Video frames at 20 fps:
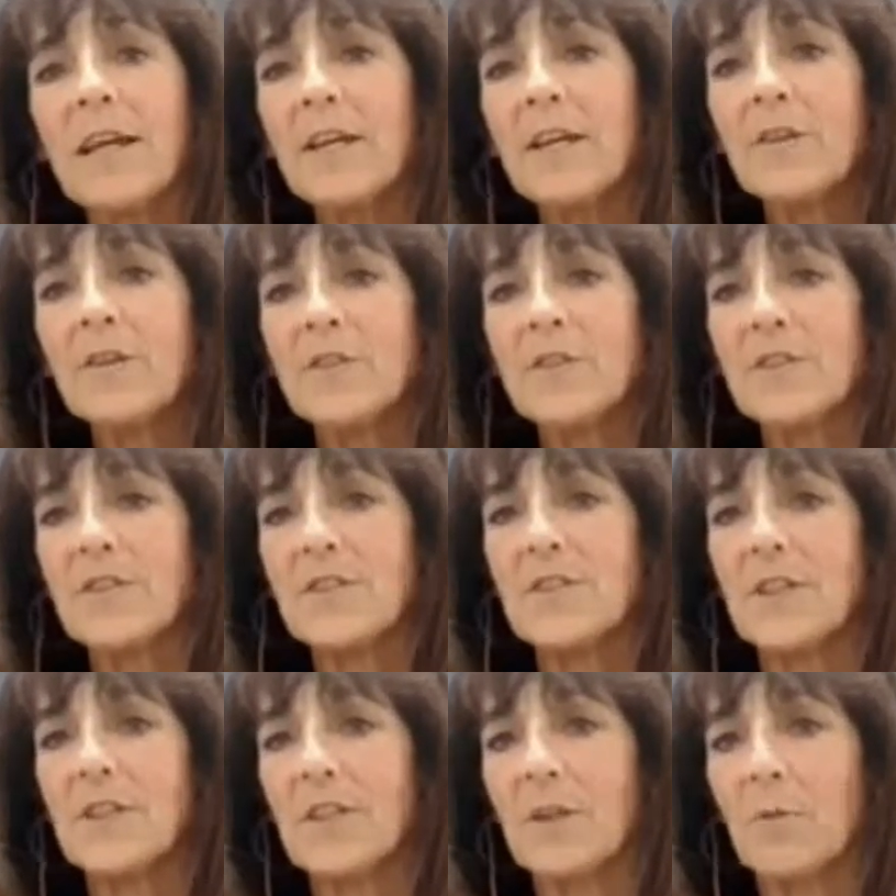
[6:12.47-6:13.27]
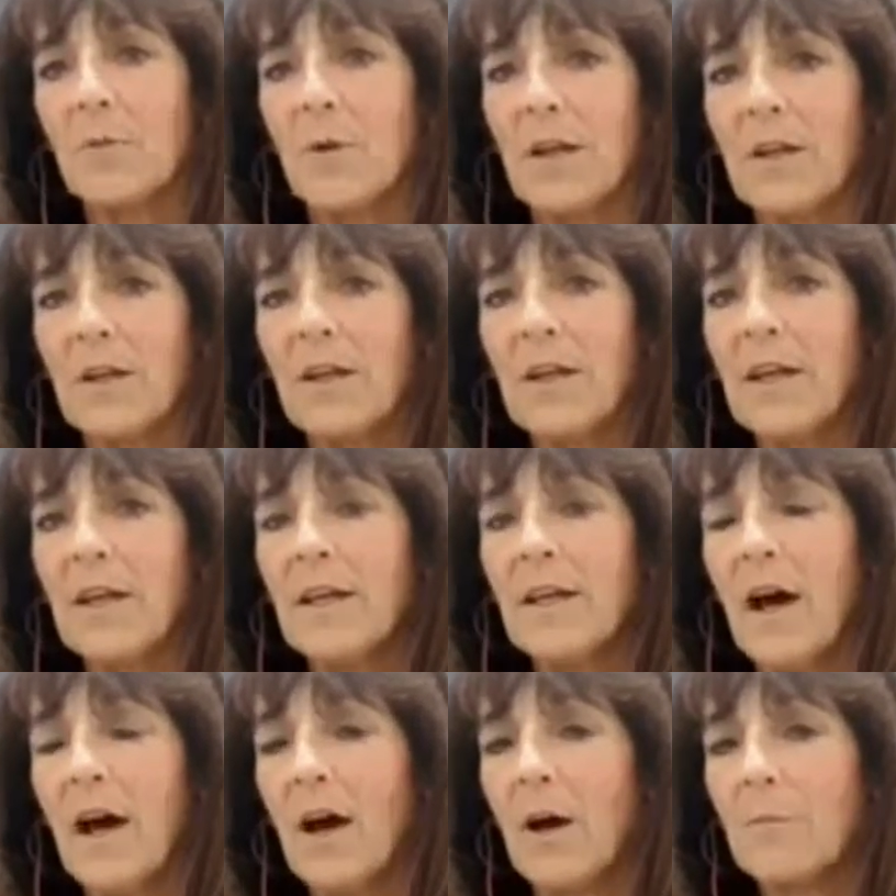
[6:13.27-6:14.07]
here's a silly one.
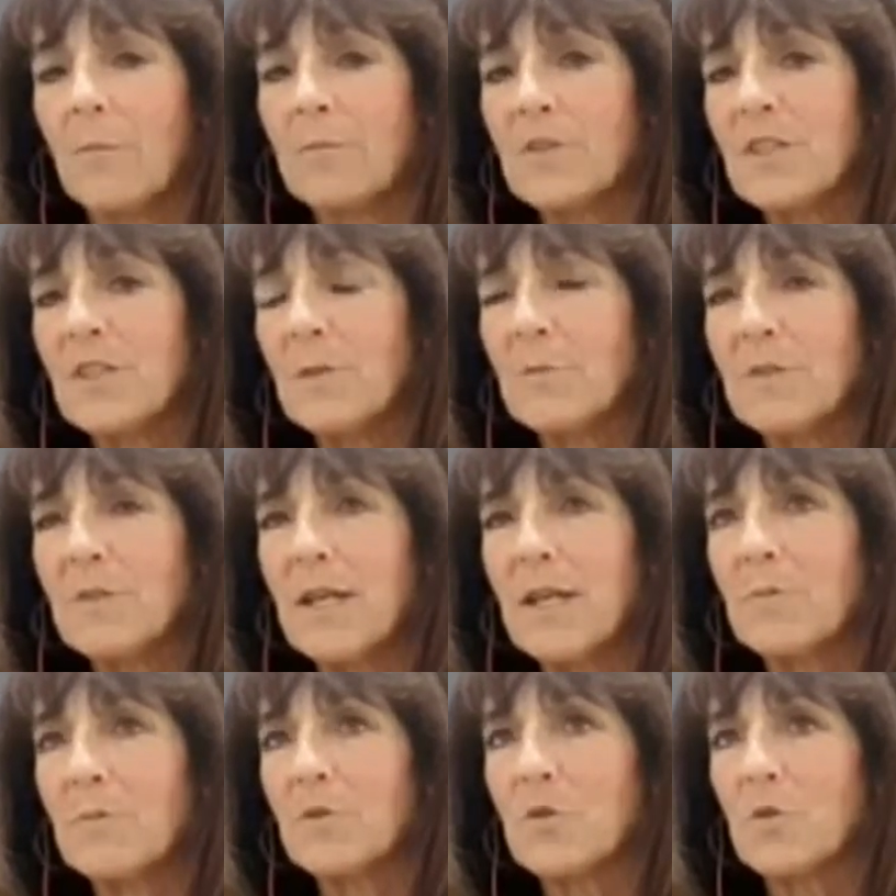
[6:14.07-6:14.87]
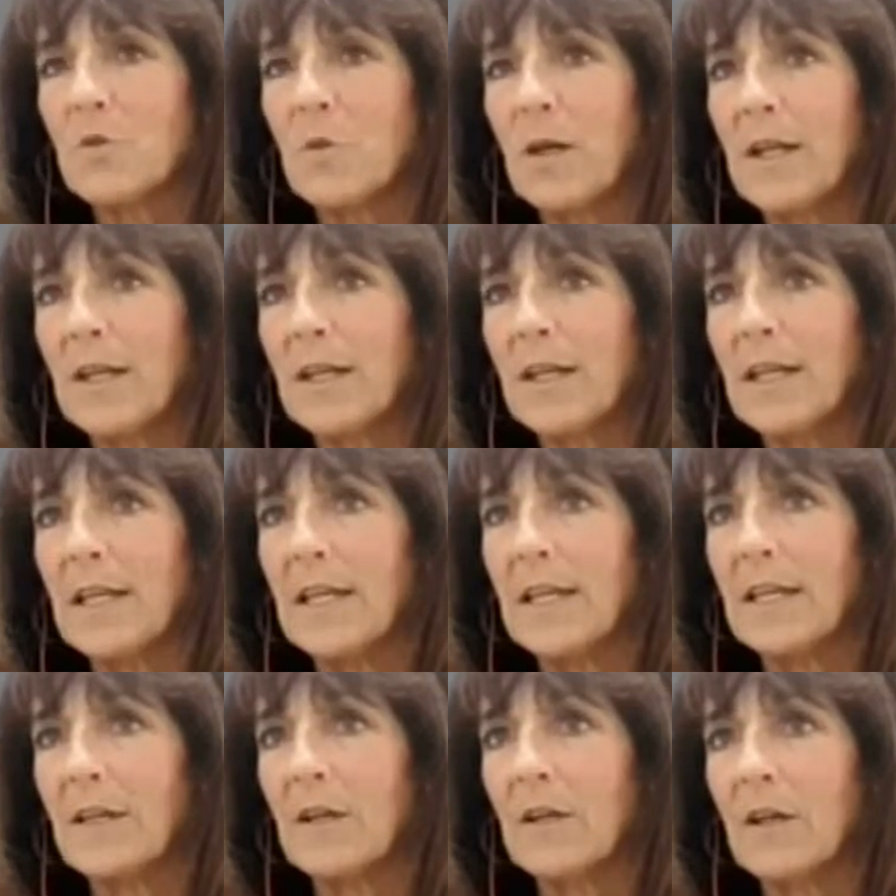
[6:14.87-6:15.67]
Um, sometimes when
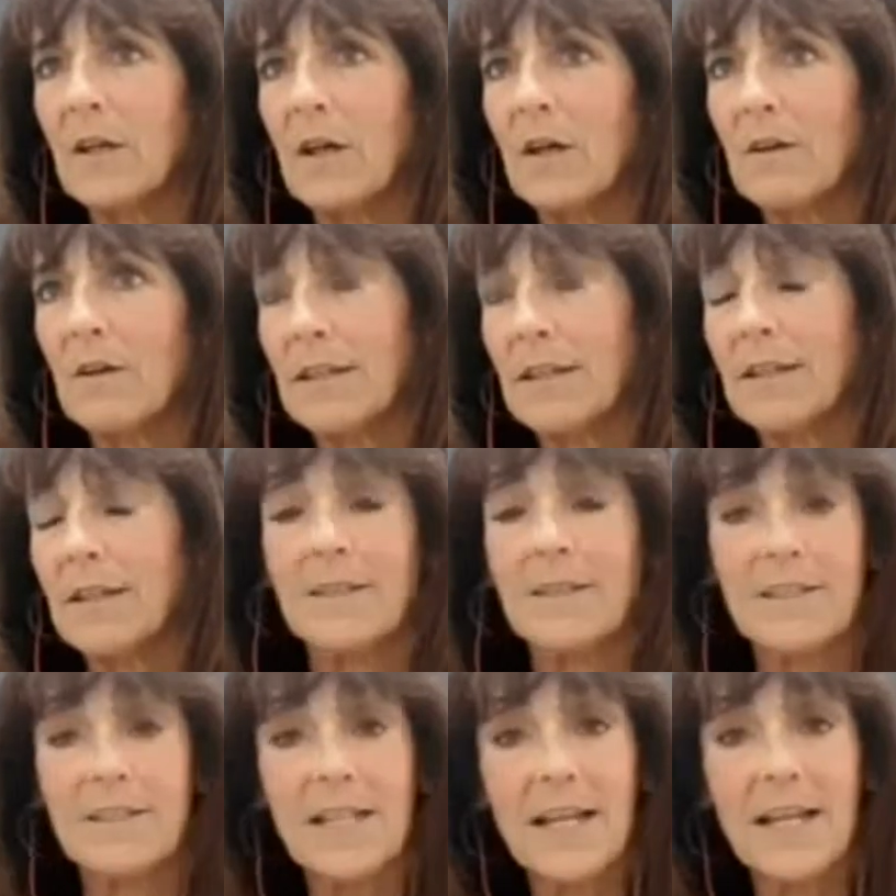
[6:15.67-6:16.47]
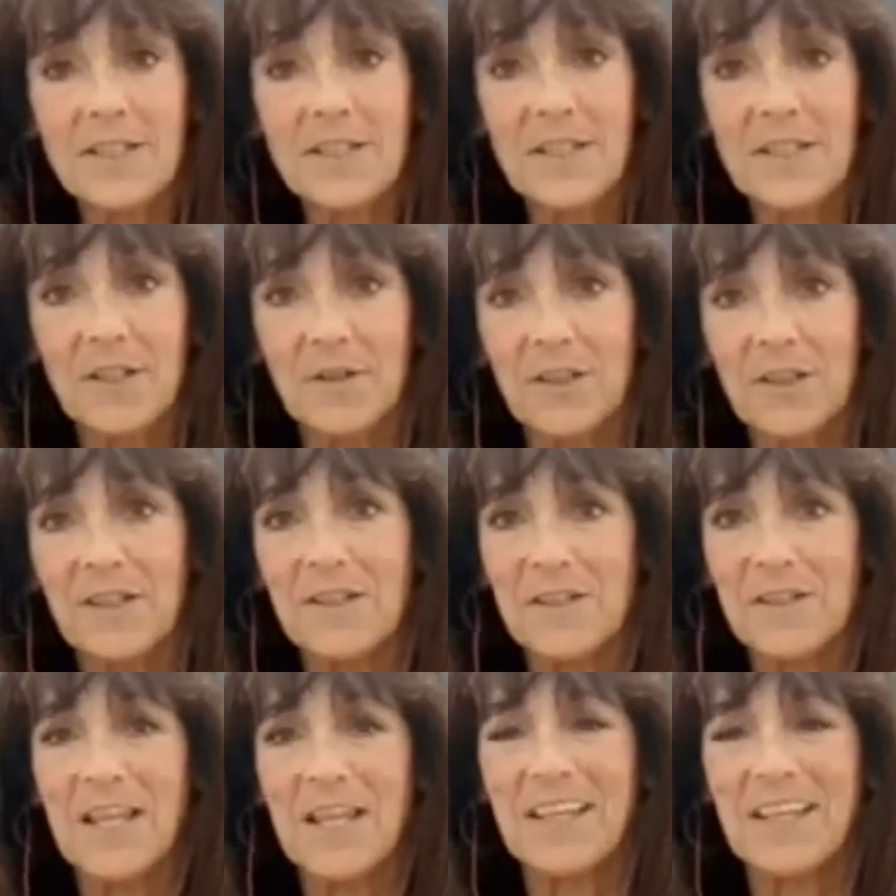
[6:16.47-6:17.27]
it, and it's not silly,
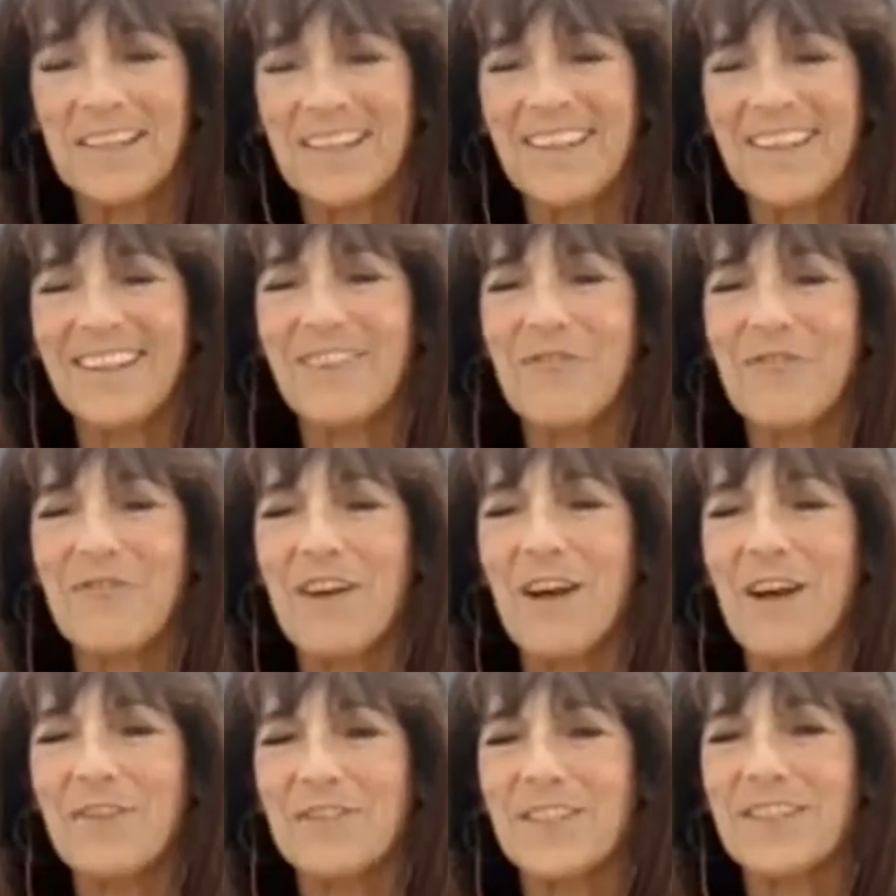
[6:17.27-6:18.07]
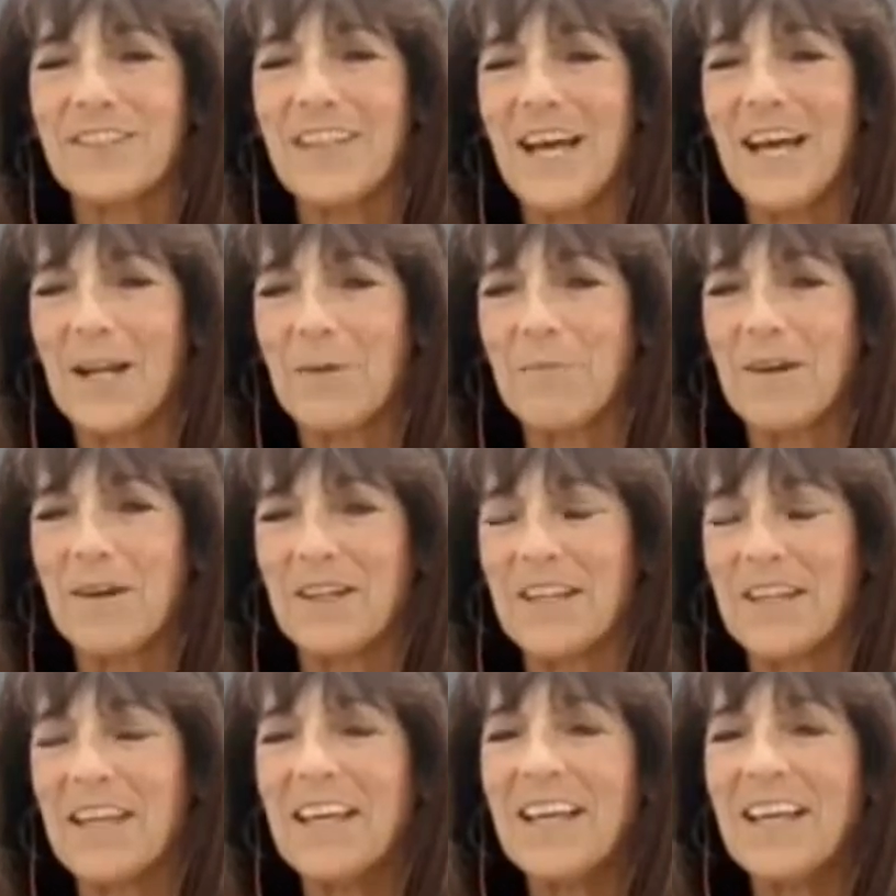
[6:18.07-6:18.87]
this it involves a lot of
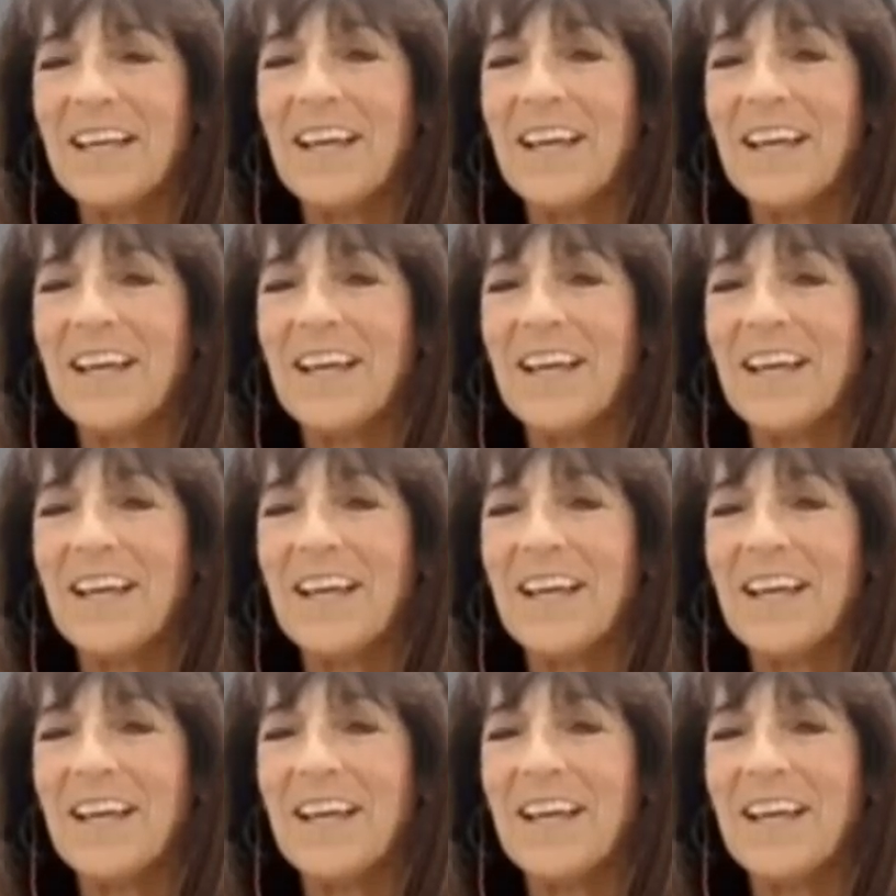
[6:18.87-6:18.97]
money.